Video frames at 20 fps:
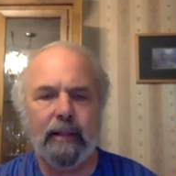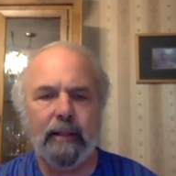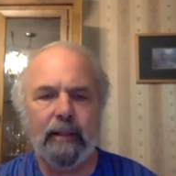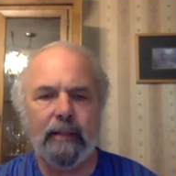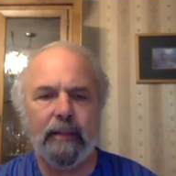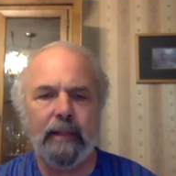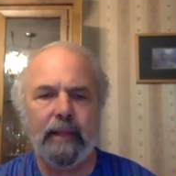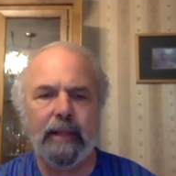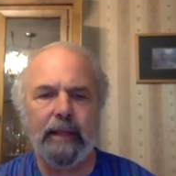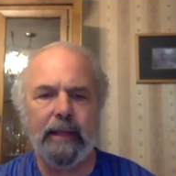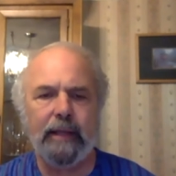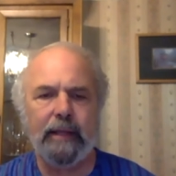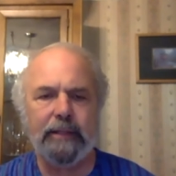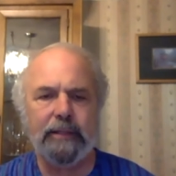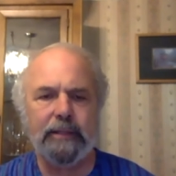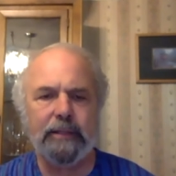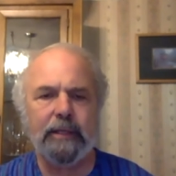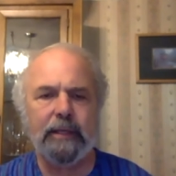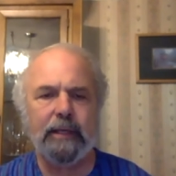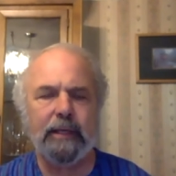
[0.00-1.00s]
that
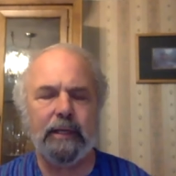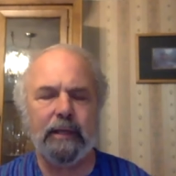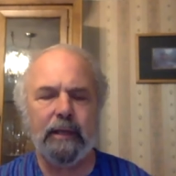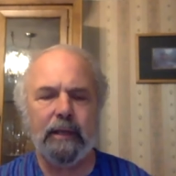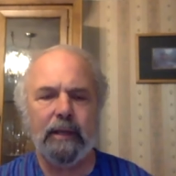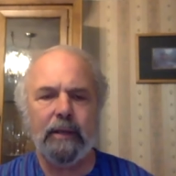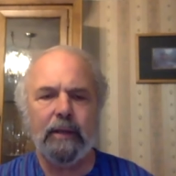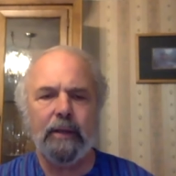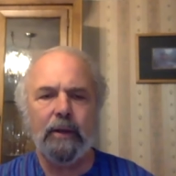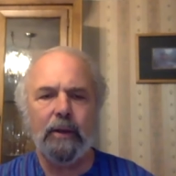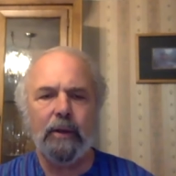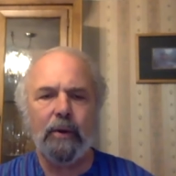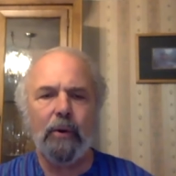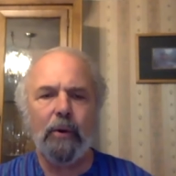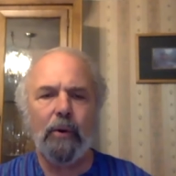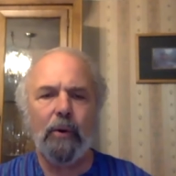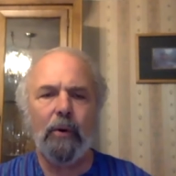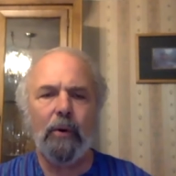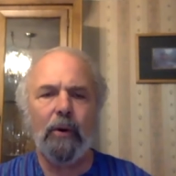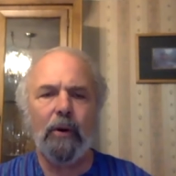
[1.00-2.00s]
is the
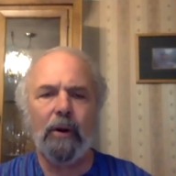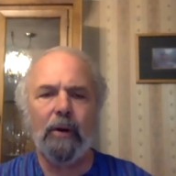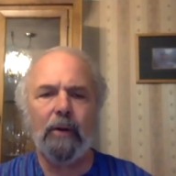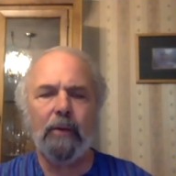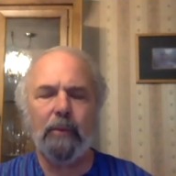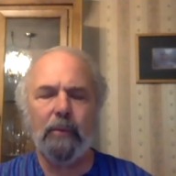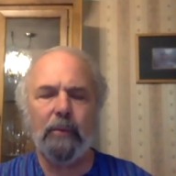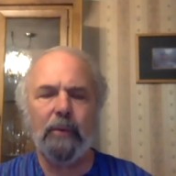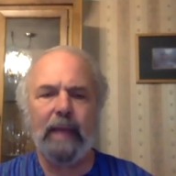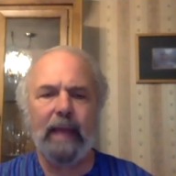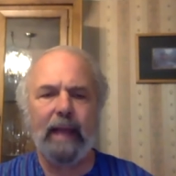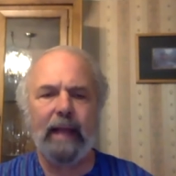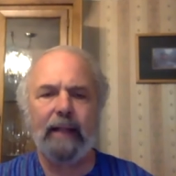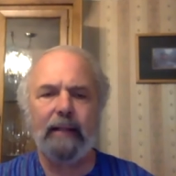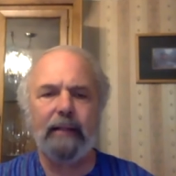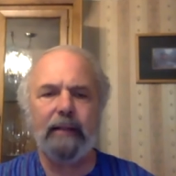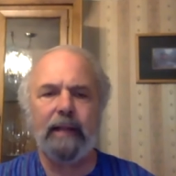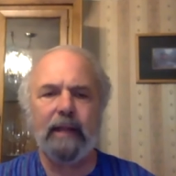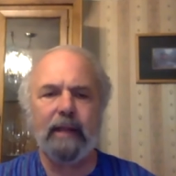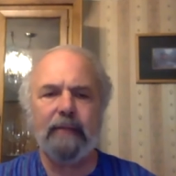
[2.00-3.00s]
core
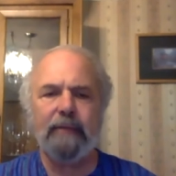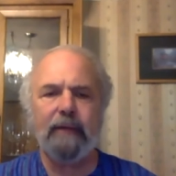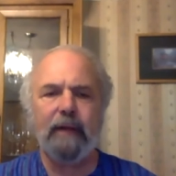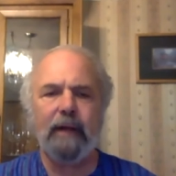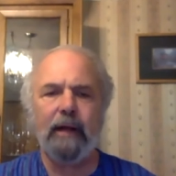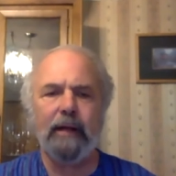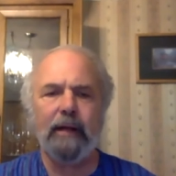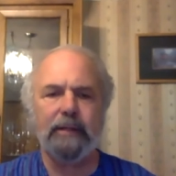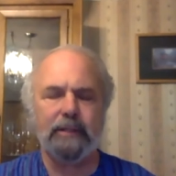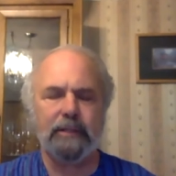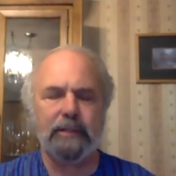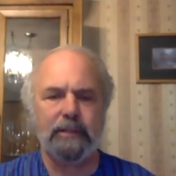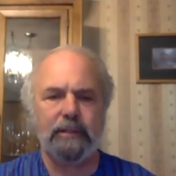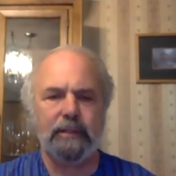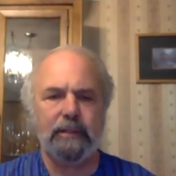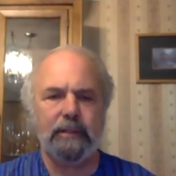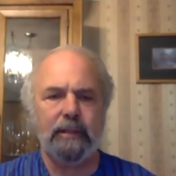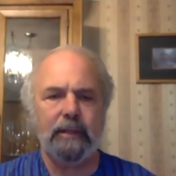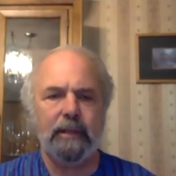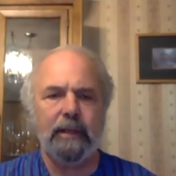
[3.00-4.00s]
reality of us,
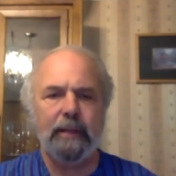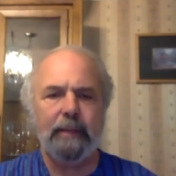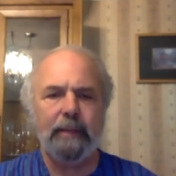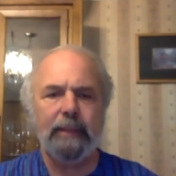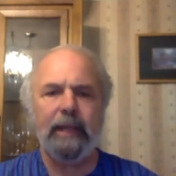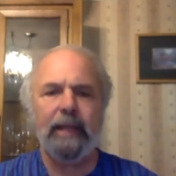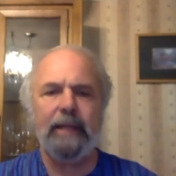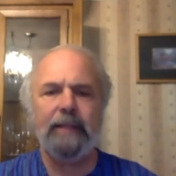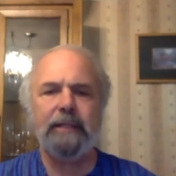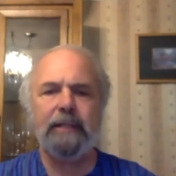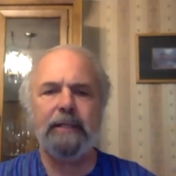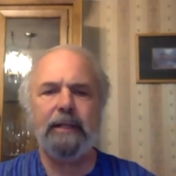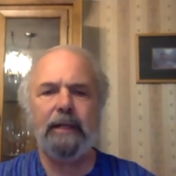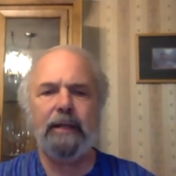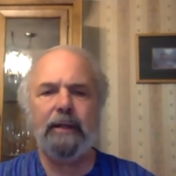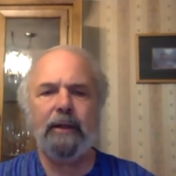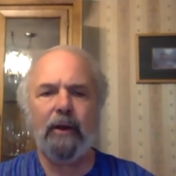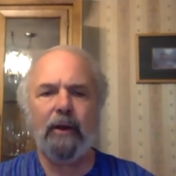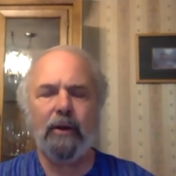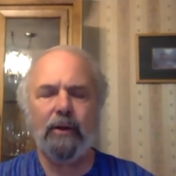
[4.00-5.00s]
planted in
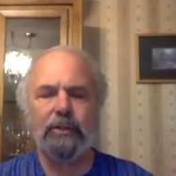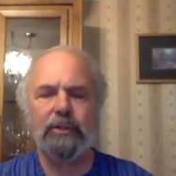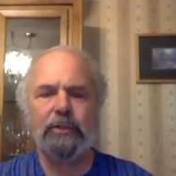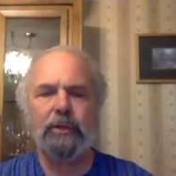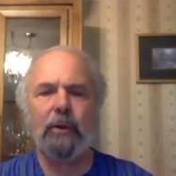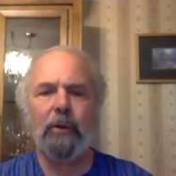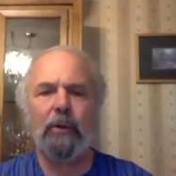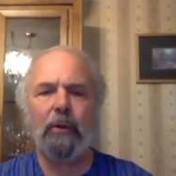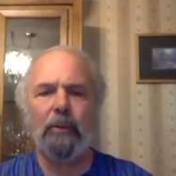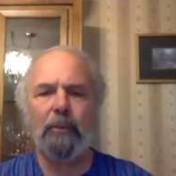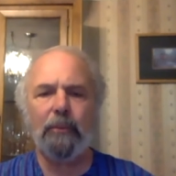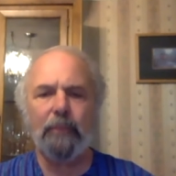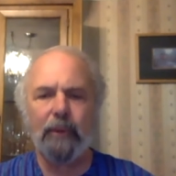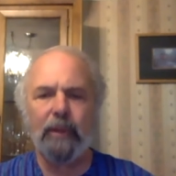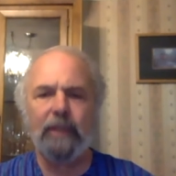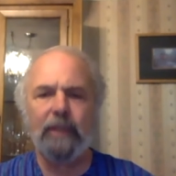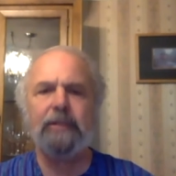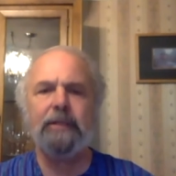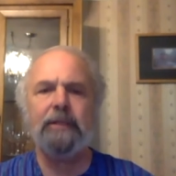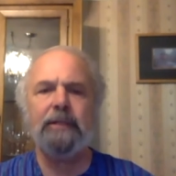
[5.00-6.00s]
our soul,
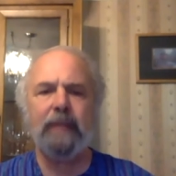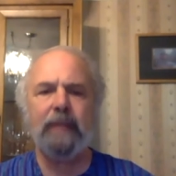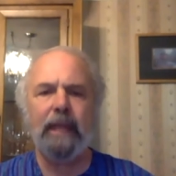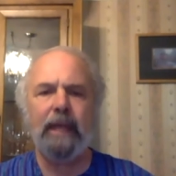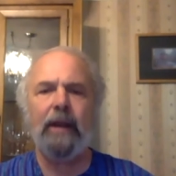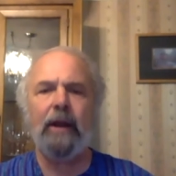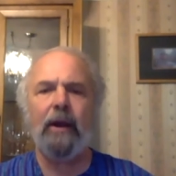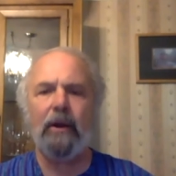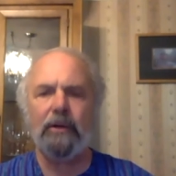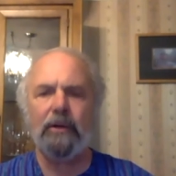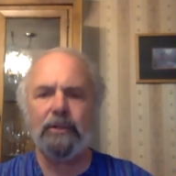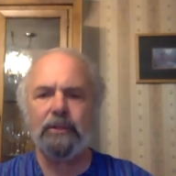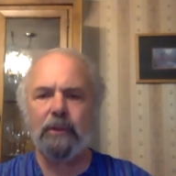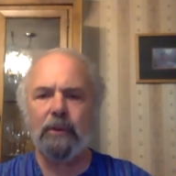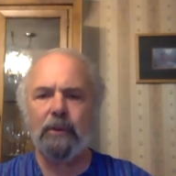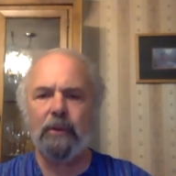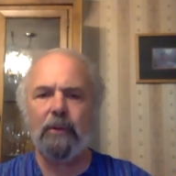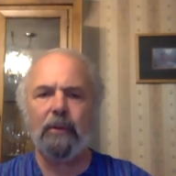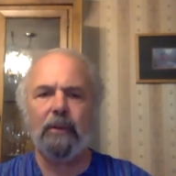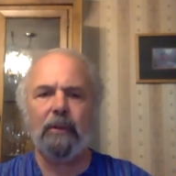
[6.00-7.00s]
present in our
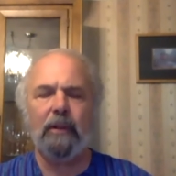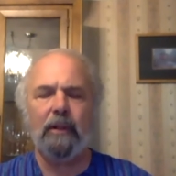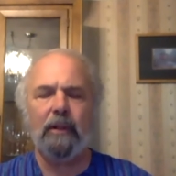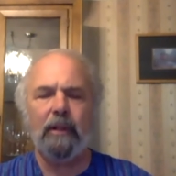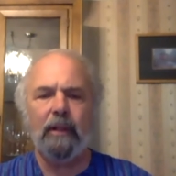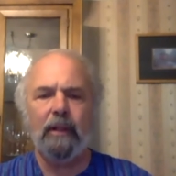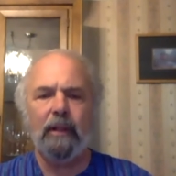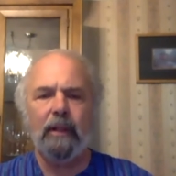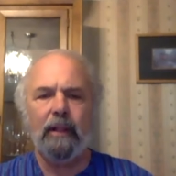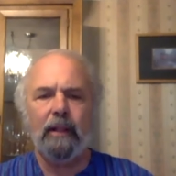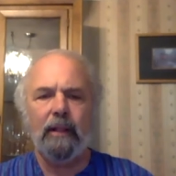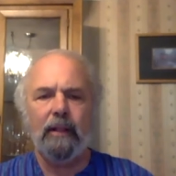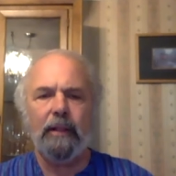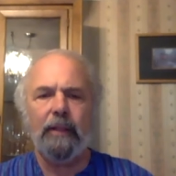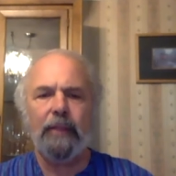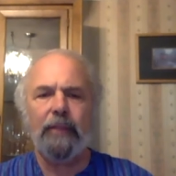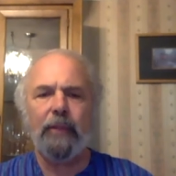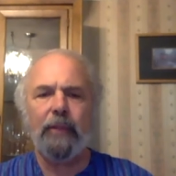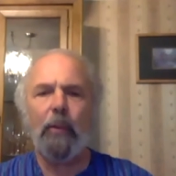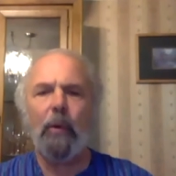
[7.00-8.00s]
soul
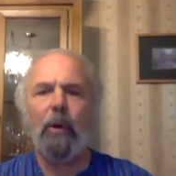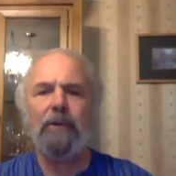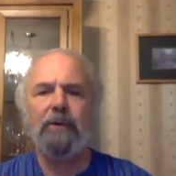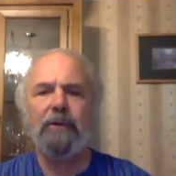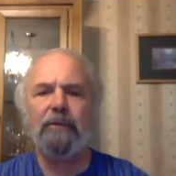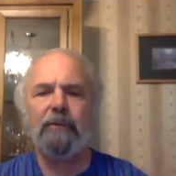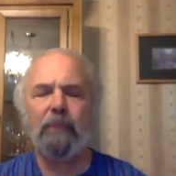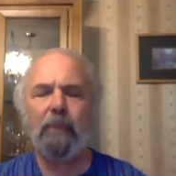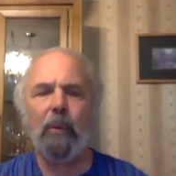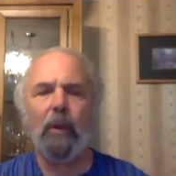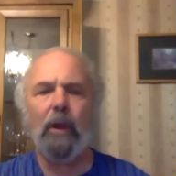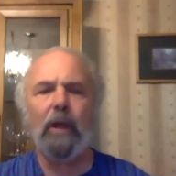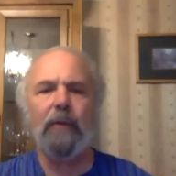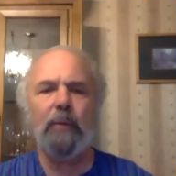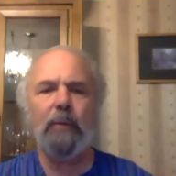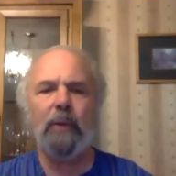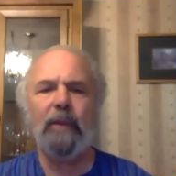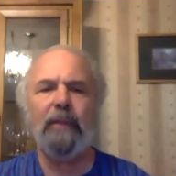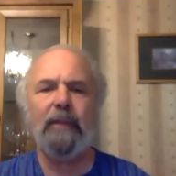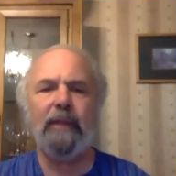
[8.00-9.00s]
that the wonderful one
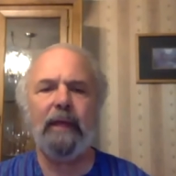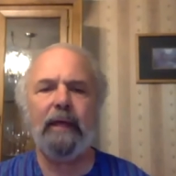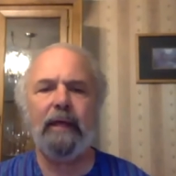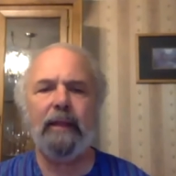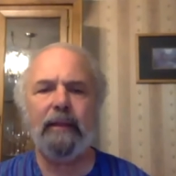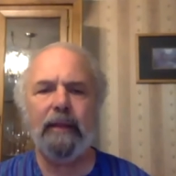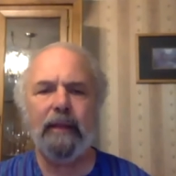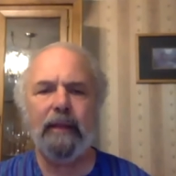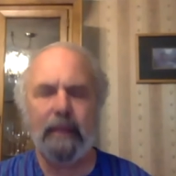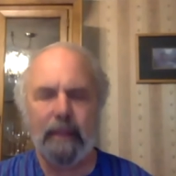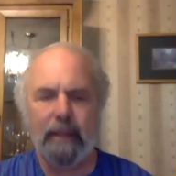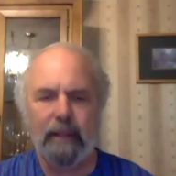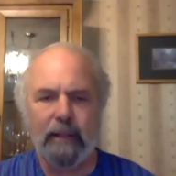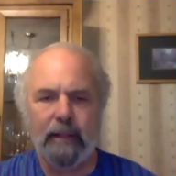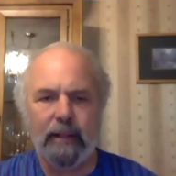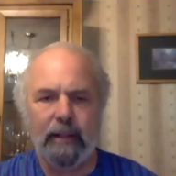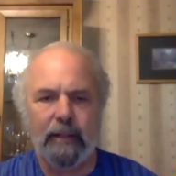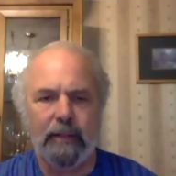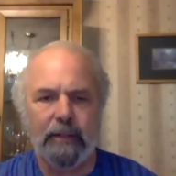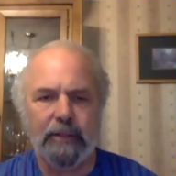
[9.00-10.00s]
within,
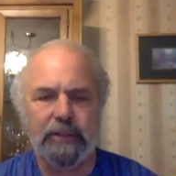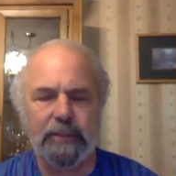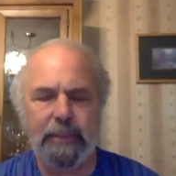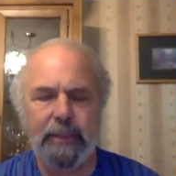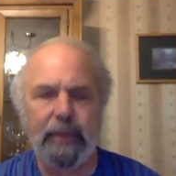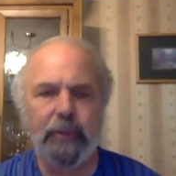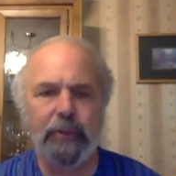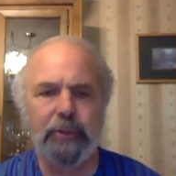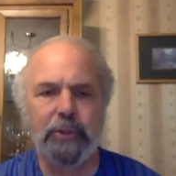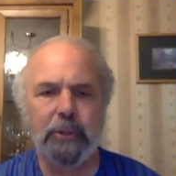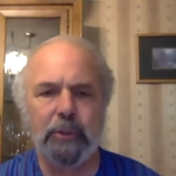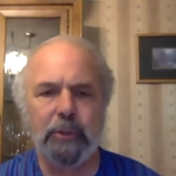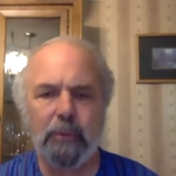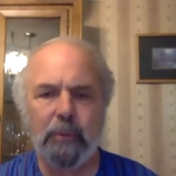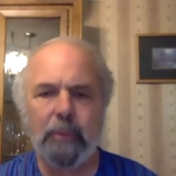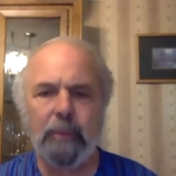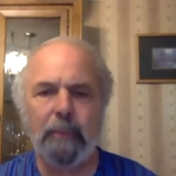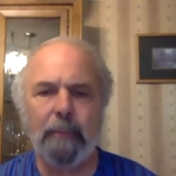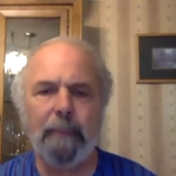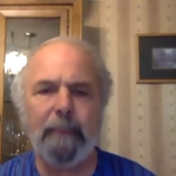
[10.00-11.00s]
the spiritual
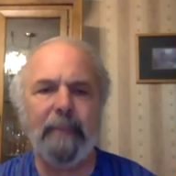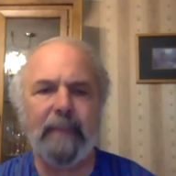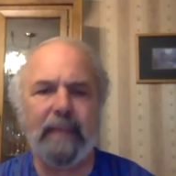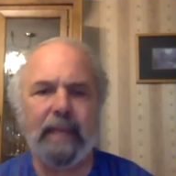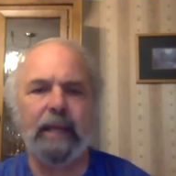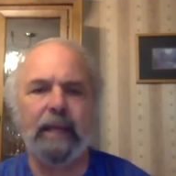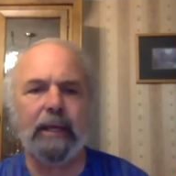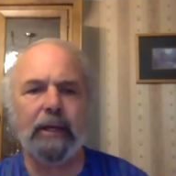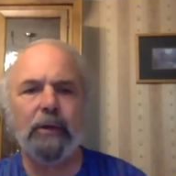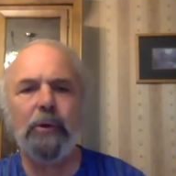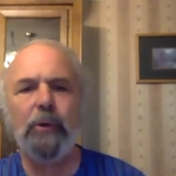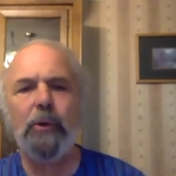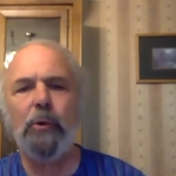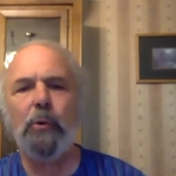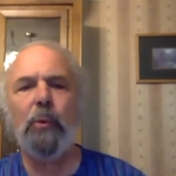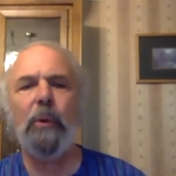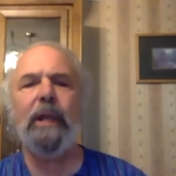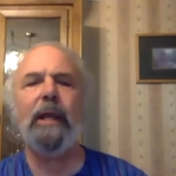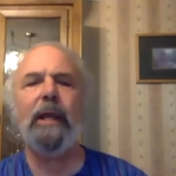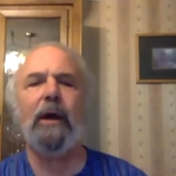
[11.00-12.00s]
being who
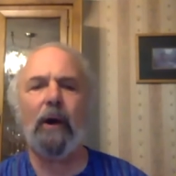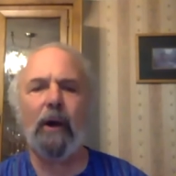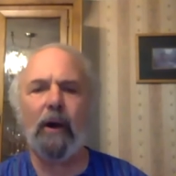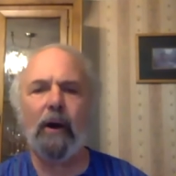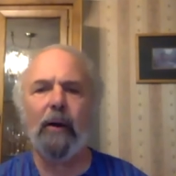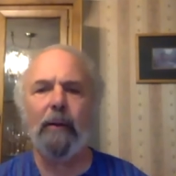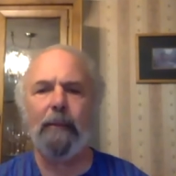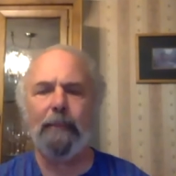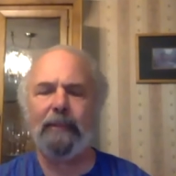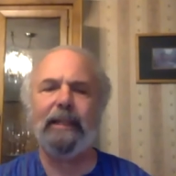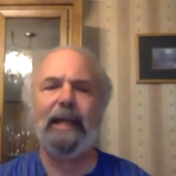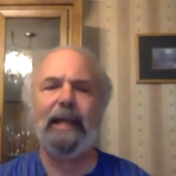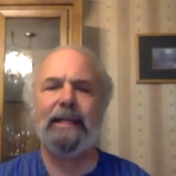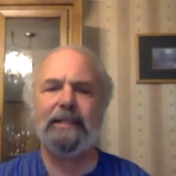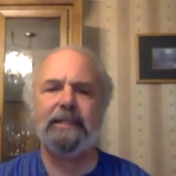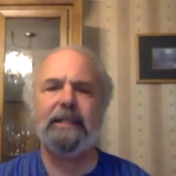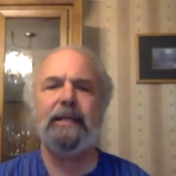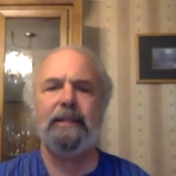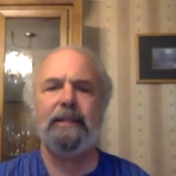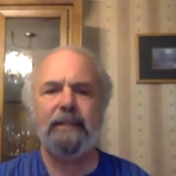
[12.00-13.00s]
we are,
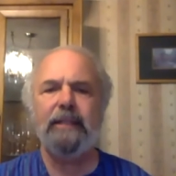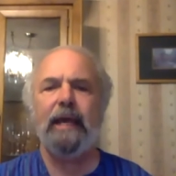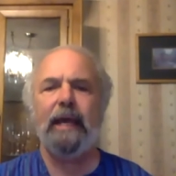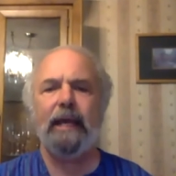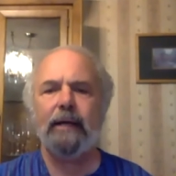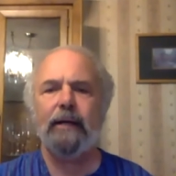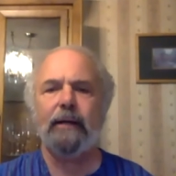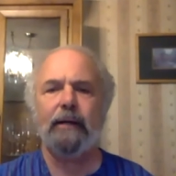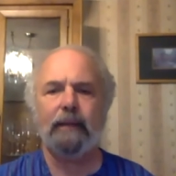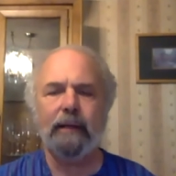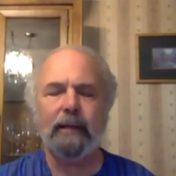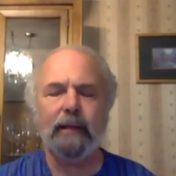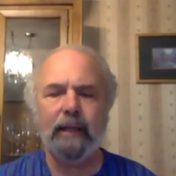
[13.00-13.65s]
planted there,